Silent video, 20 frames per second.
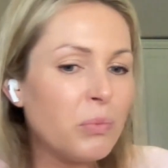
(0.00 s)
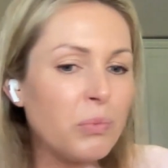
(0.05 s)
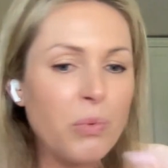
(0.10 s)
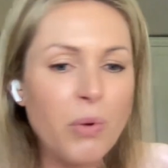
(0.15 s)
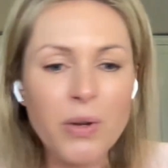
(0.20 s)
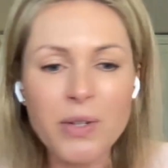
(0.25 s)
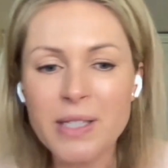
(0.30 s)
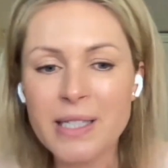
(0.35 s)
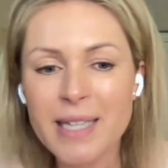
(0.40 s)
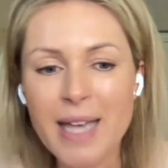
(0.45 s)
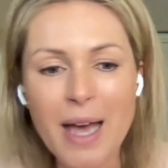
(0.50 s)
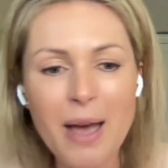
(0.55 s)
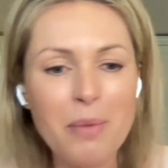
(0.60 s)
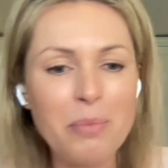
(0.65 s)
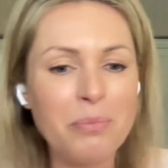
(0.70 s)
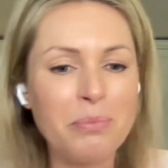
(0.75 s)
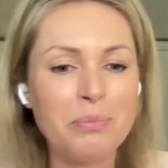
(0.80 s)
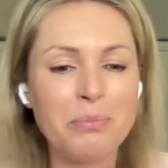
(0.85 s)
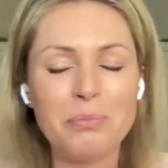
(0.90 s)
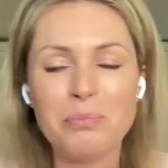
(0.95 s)
WhatsApp
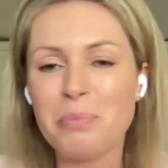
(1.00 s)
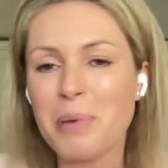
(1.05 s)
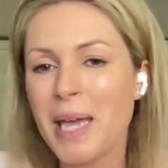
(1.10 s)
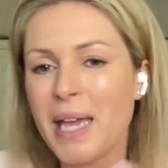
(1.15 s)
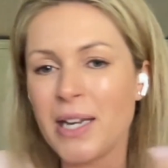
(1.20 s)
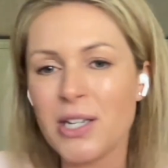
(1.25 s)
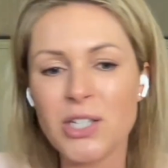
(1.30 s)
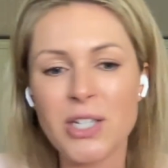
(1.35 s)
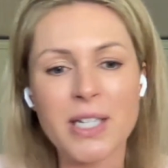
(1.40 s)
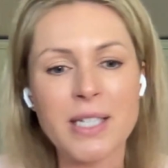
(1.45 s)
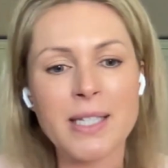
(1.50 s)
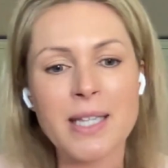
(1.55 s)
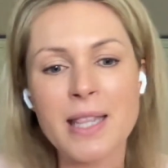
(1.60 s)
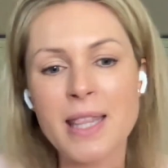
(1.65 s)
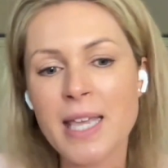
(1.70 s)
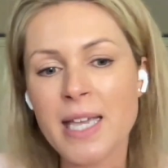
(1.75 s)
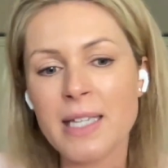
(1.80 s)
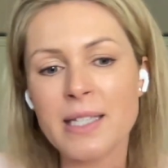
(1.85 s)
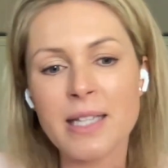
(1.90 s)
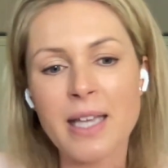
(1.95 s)
pictures and
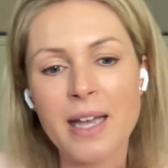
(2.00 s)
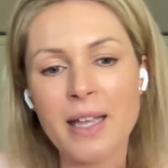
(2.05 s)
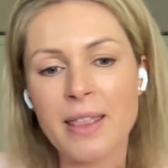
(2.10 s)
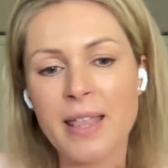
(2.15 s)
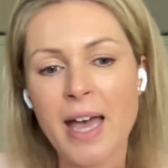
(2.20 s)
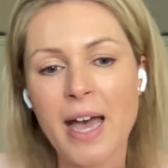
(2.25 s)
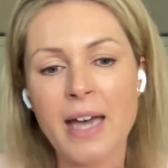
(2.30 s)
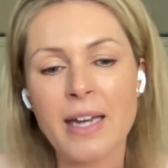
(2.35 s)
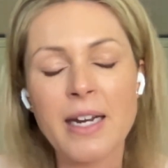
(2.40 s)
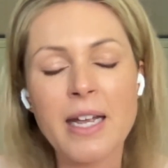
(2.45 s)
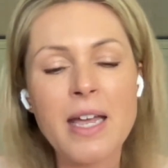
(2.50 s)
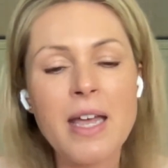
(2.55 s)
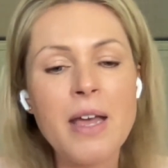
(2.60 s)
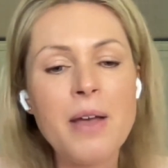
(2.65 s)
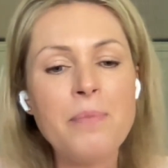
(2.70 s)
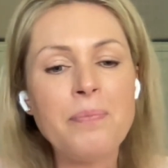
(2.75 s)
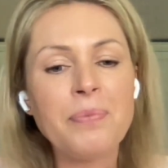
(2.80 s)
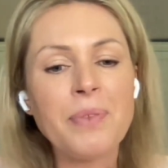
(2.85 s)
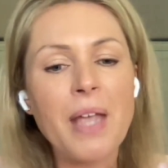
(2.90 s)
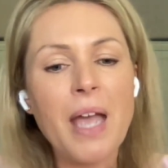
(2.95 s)
things like that.
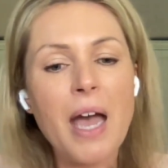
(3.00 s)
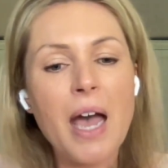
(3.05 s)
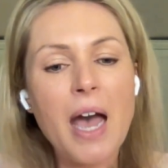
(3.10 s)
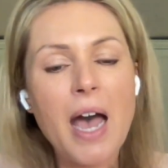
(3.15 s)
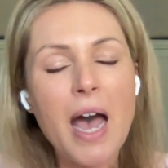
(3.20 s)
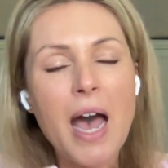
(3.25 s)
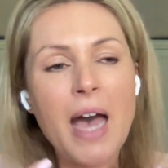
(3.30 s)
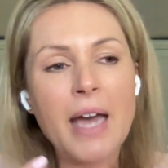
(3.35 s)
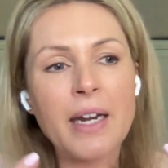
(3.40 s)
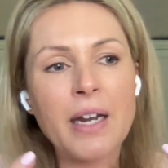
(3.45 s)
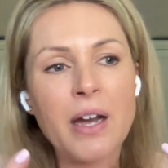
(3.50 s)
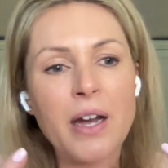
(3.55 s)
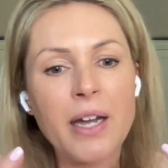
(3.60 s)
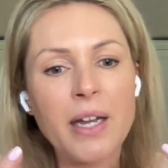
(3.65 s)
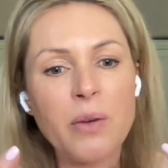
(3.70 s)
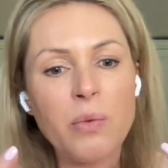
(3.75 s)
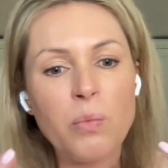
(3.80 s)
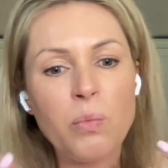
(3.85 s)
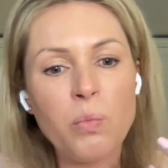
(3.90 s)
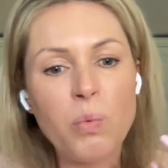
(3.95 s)
And
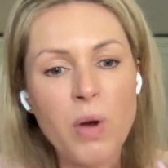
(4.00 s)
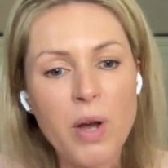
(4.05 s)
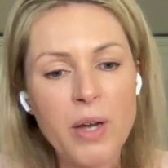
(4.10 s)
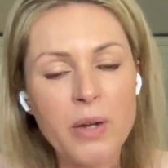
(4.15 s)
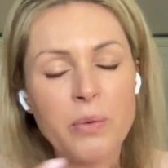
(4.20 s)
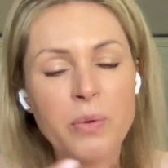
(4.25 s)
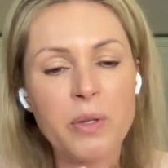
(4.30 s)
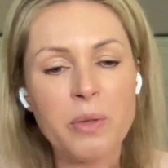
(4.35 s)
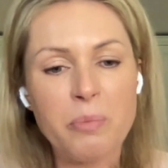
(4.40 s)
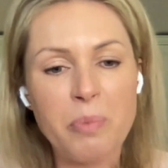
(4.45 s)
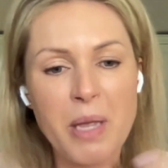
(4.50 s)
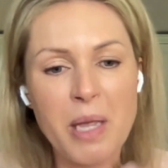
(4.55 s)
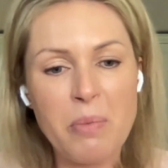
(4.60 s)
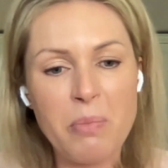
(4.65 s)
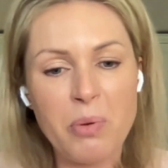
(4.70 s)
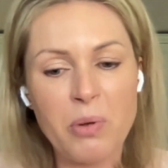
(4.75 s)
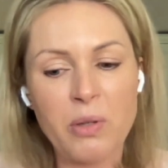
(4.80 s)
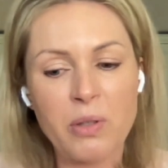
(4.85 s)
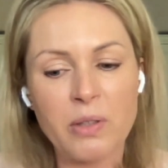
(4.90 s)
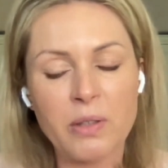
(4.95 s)
I work with
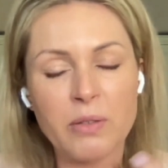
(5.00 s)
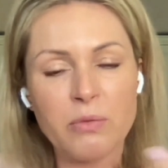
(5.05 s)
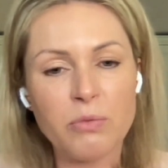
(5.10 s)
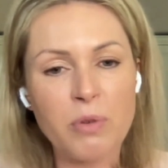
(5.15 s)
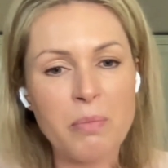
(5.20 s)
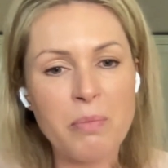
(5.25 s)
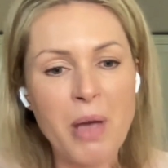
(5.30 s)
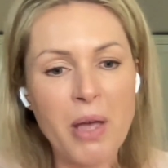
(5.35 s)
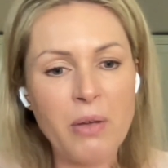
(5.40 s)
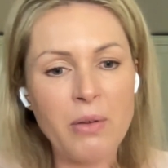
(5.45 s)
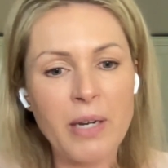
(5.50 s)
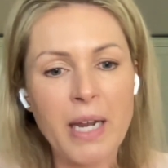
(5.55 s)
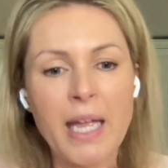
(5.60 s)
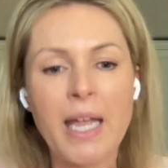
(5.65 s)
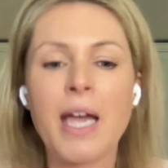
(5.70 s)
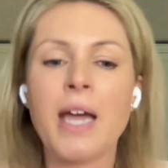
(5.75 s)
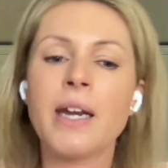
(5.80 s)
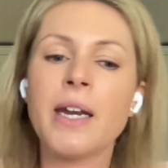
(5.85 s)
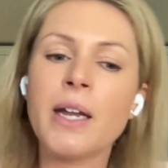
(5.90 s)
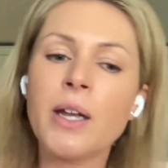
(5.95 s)
people
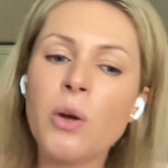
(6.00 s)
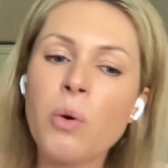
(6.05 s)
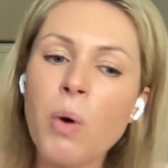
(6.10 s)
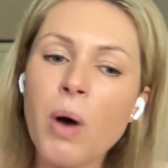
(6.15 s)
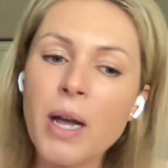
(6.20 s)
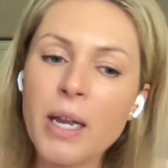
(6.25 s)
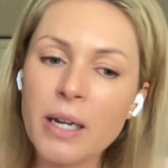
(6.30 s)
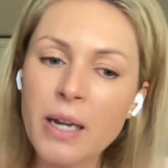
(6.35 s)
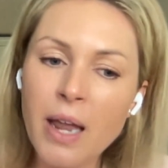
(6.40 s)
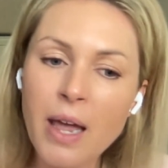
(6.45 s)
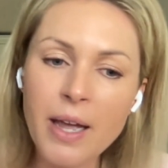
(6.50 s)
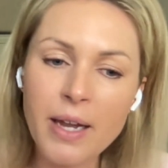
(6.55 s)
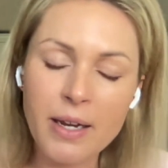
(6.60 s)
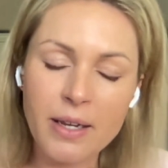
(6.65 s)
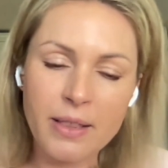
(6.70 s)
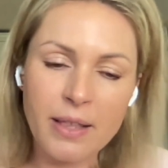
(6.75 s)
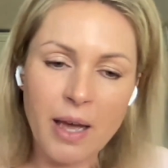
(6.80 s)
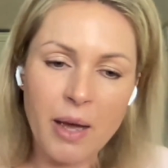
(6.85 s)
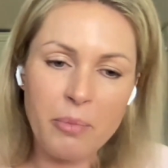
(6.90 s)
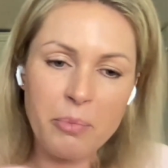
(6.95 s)
remotely. And I quite
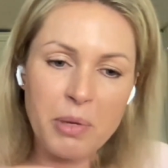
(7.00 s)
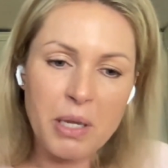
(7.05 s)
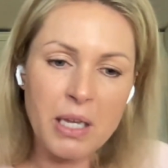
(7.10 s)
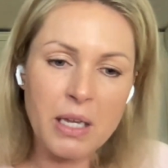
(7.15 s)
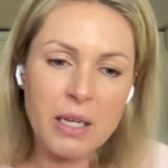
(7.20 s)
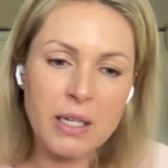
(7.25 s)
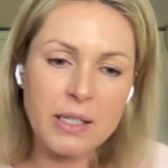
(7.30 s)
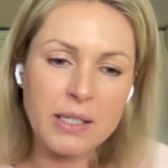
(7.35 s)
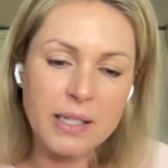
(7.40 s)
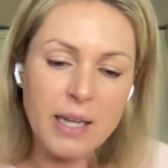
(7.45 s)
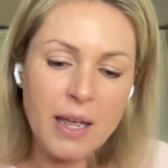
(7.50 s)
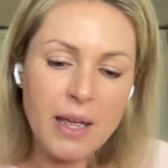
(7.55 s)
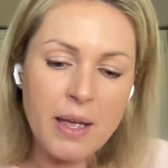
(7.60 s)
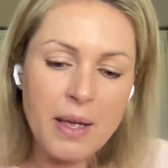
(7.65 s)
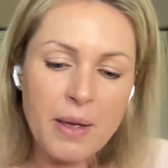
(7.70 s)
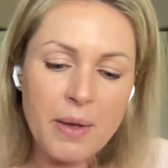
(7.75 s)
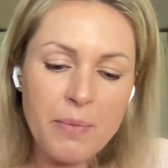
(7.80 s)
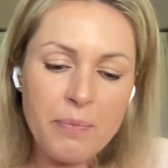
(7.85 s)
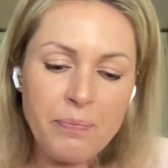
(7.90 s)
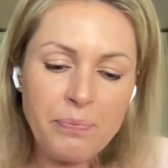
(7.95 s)
like that because
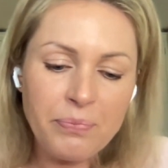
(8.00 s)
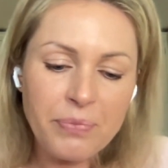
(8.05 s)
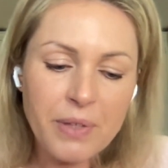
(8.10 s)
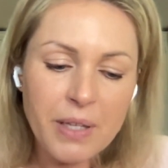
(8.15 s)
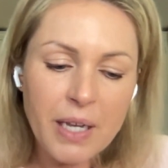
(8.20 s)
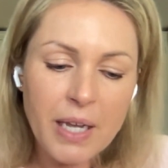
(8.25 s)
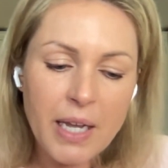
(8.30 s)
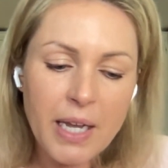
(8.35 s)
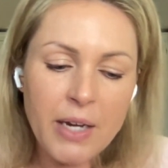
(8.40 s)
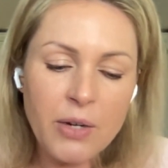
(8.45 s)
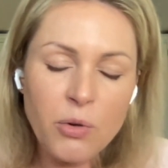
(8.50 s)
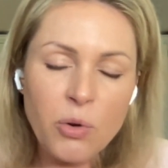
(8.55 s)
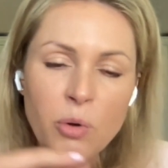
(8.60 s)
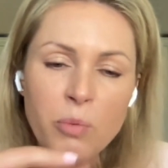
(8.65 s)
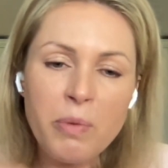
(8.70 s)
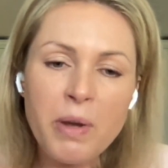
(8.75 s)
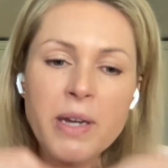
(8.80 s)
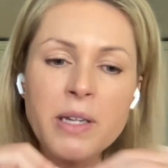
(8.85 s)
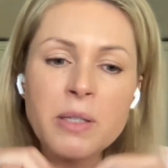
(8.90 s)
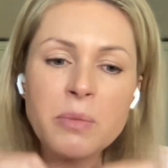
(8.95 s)
it
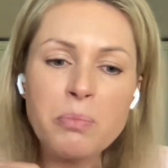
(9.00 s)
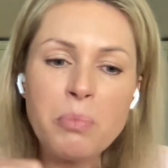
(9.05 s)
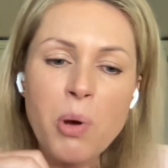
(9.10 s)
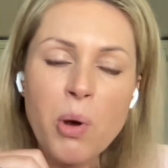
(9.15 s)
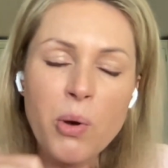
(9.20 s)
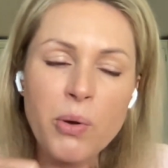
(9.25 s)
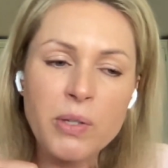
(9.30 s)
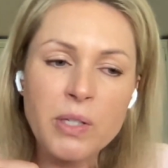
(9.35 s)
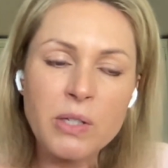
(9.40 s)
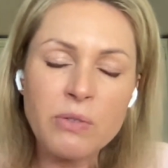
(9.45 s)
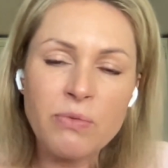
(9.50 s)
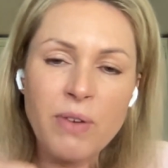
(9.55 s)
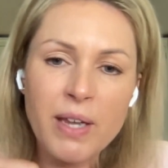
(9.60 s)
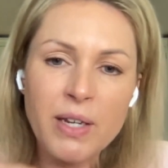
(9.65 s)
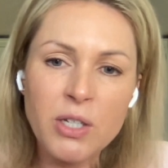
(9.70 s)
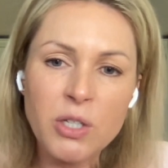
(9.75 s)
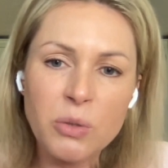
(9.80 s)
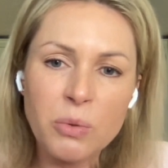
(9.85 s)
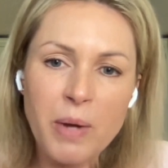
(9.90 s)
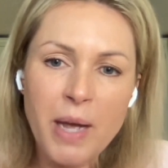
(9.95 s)
almost puts Feng
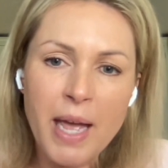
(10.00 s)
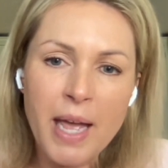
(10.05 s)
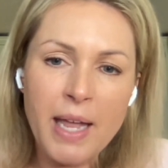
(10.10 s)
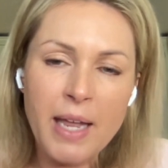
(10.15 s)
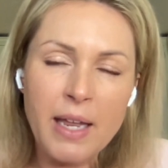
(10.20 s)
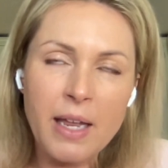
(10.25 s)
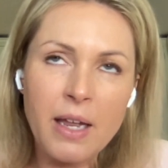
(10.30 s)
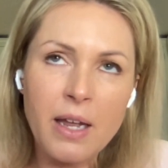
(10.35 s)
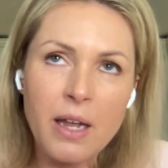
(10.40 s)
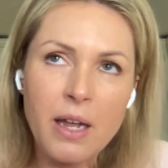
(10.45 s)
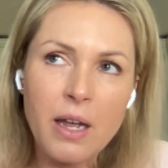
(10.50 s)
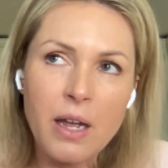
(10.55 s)
Shui,